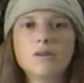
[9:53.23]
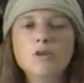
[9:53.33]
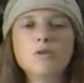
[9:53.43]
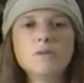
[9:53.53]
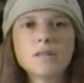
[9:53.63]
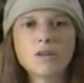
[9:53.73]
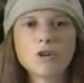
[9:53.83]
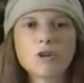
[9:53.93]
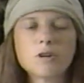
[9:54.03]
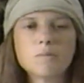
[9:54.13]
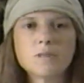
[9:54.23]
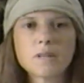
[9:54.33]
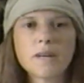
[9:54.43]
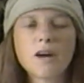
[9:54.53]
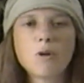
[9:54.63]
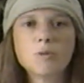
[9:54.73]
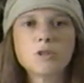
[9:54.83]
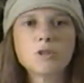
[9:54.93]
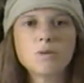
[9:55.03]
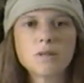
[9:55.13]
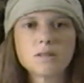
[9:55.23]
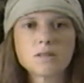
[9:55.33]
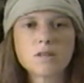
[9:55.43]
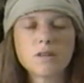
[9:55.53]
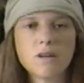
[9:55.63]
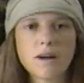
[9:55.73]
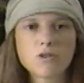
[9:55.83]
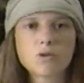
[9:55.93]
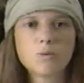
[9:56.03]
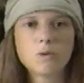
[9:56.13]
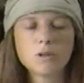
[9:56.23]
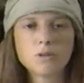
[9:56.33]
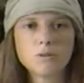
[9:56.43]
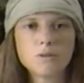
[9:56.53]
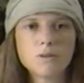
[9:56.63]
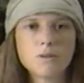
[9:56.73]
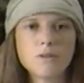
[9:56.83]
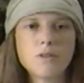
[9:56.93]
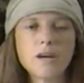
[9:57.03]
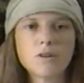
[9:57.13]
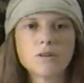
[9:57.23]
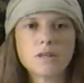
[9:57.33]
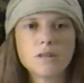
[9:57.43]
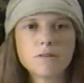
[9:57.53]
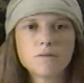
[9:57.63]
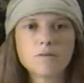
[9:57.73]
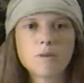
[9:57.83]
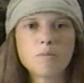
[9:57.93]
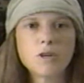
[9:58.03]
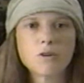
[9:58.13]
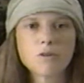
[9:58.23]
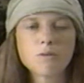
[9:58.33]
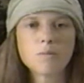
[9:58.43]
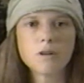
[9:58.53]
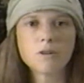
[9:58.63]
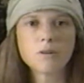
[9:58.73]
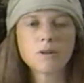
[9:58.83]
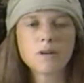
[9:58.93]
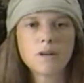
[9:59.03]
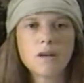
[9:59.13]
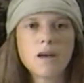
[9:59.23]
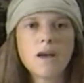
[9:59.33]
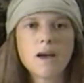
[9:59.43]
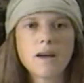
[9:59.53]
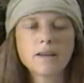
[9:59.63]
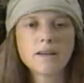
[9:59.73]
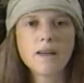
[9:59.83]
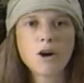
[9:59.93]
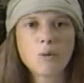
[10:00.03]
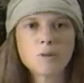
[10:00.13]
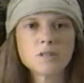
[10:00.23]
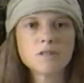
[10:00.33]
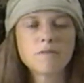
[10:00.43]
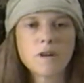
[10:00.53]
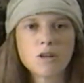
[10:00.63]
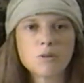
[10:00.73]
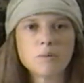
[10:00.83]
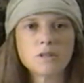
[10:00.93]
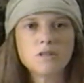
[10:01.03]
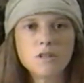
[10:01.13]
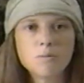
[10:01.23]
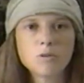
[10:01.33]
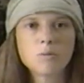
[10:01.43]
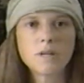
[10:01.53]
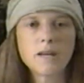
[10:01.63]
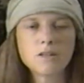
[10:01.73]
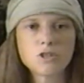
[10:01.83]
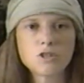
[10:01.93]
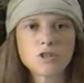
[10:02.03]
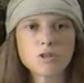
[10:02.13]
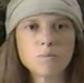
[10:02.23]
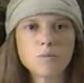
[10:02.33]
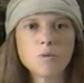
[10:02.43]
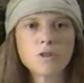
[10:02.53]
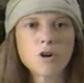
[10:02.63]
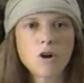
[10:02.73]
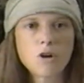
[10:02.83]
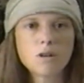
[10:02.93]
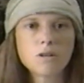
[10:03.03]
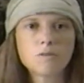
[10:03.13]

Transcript: Using herbs can help attune us to the natural world. They are a gift from the Earth Mother and can help us develop a deeper relationship with all